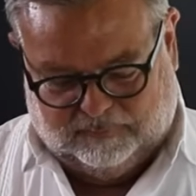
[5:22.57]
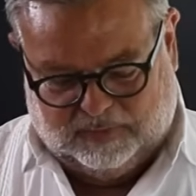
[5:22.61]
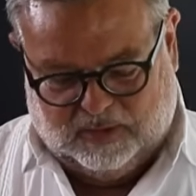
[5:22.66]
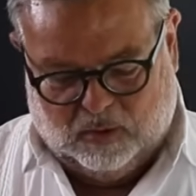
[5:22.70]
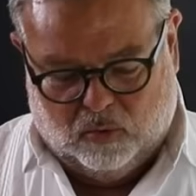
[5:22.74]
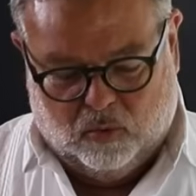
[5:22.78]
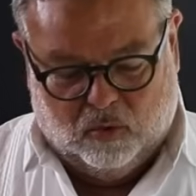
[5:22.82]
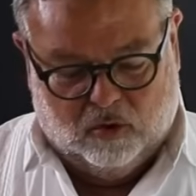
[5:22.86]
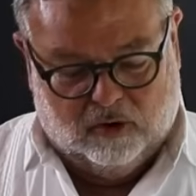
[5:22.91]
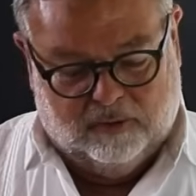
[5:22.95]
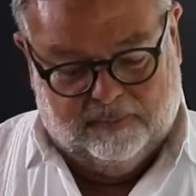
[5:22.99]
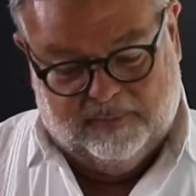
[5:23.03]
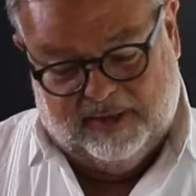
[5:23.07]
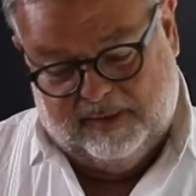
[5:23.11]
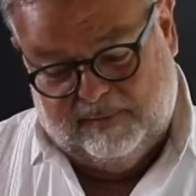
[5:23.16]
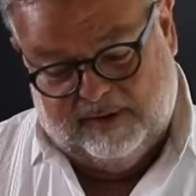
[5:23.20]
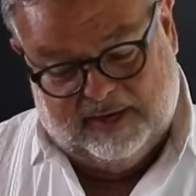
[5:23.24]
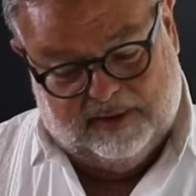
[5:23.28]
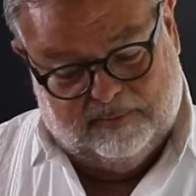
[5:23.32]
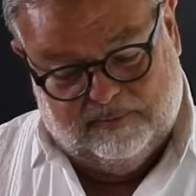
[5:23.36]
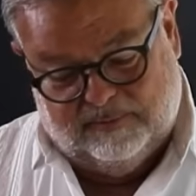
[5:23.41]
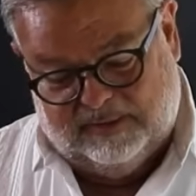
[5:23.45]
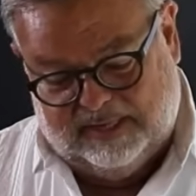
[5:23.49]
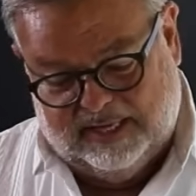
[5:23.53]
Or maybe
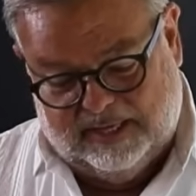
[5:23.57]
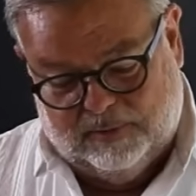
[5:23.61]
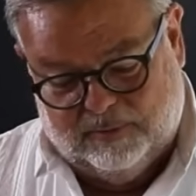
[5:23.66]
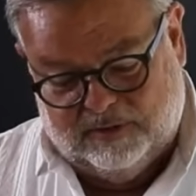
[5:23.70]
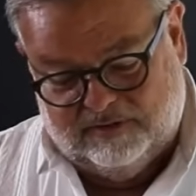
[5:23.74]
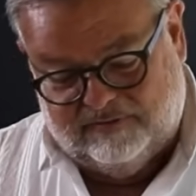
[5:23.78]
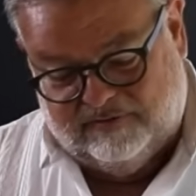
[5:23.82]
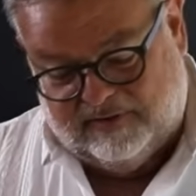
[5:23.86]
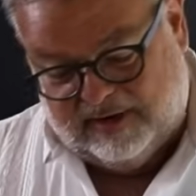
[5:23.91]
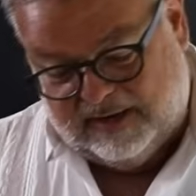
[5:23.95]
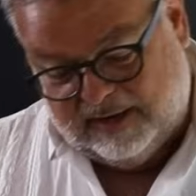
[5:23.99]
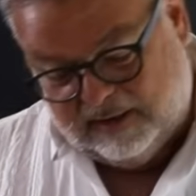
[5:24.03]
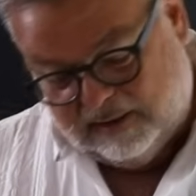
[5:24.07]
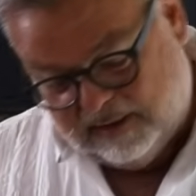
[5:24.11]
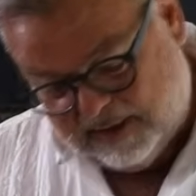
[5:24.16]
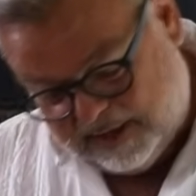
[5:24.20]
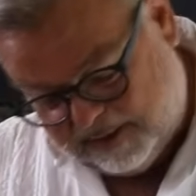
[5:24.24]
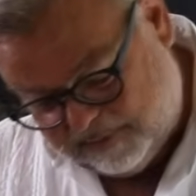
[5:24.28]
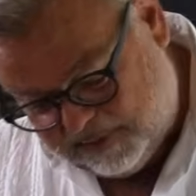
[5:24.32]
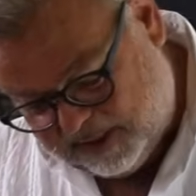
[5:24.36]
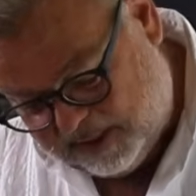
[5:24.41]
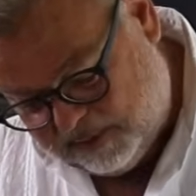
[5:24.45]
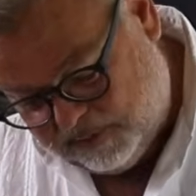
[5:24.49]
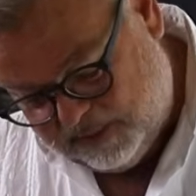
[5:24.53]
I'm playing with fire.
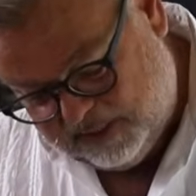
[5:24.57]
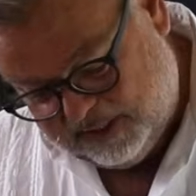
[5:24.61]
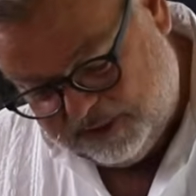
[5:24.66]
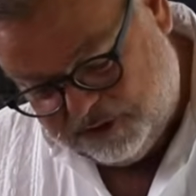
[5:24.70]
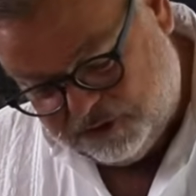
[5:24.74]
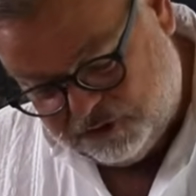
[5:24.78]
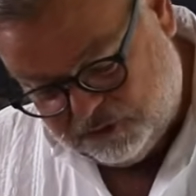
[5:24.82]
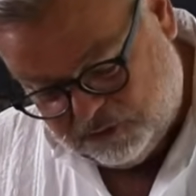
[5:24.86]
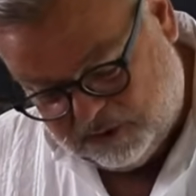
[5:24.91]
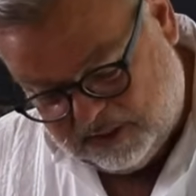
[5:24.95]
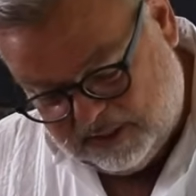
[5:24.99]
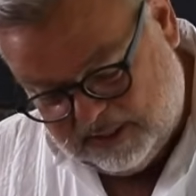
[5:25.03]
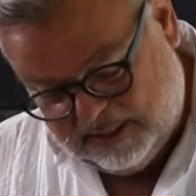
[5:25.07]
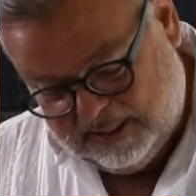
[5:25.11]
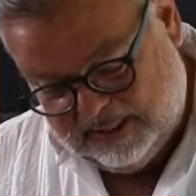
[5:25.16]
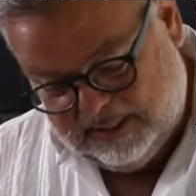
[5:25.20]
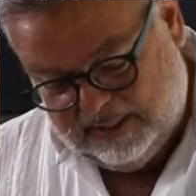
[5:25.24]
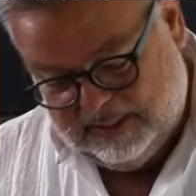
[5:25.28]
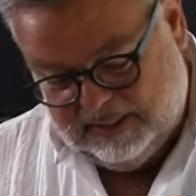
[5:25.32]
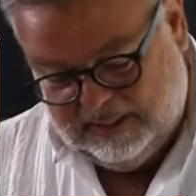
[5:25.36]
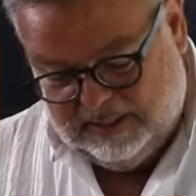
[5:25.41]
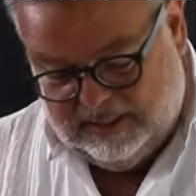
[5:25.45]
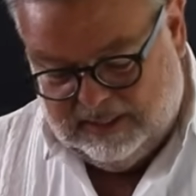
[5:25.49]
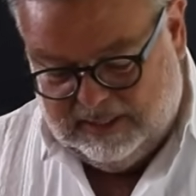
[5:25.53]
I'm not really sure.
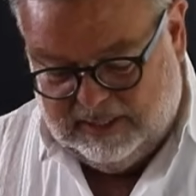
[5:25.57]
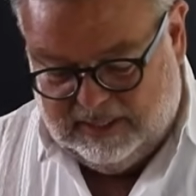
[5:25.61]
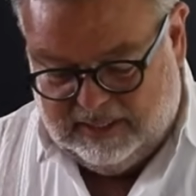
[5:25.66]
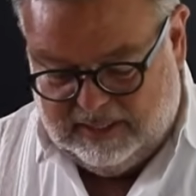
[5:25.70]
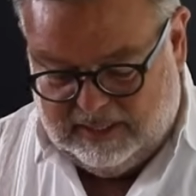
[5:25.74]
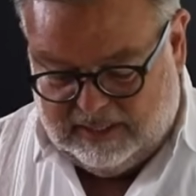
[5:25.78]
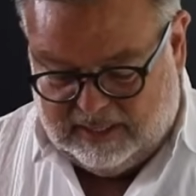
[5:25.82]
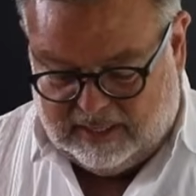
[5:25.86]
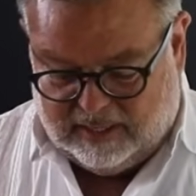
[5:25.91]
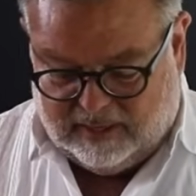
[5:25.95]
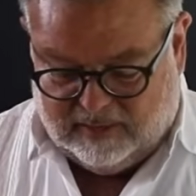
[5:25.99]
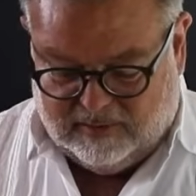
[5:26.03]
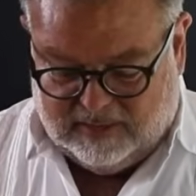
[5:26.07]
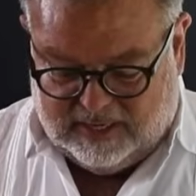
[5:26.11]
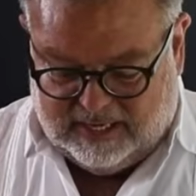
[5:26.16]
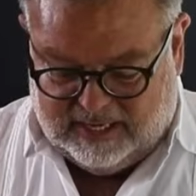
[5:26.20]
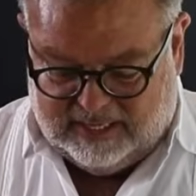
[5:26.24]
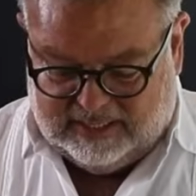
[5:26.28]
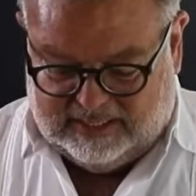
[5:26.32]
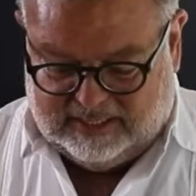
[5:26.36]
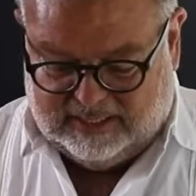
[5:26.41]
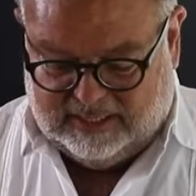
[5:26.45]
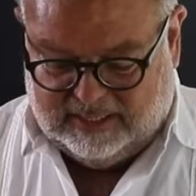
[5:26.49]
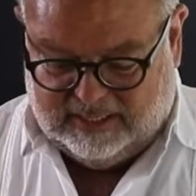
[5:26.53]
All
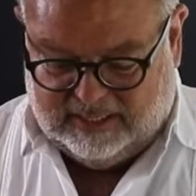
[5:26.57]
right.